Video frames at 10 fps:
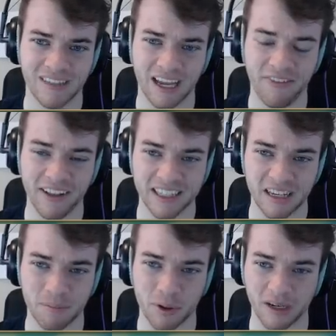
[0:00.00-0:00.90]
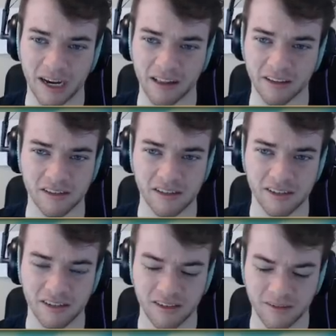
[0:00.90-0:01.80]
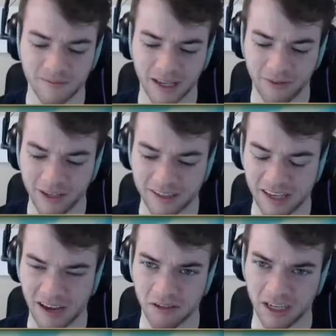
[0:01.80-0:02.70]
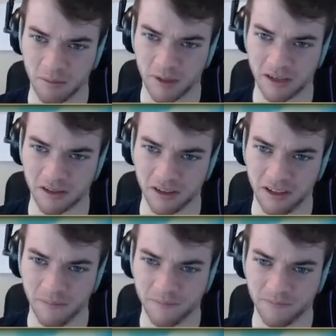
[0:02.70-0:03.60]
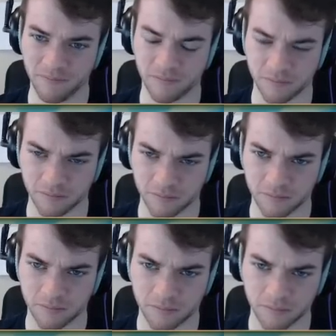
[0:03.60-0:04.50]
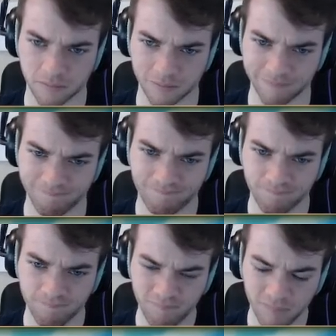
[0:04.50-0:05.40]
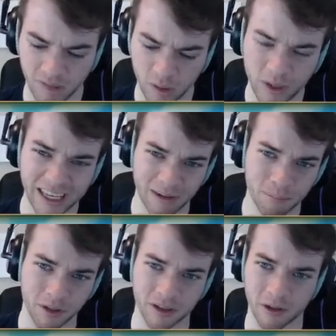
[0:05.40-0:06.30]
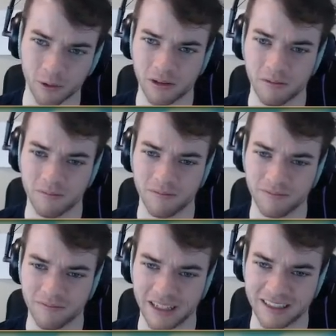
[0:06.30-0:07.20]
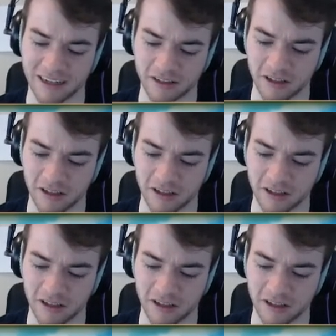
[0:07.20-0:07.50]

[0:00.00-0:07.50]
I feel like it's on Pony Islands. I feel like it's after game, actually. Hmm. We could get him Bulldoze. That's not as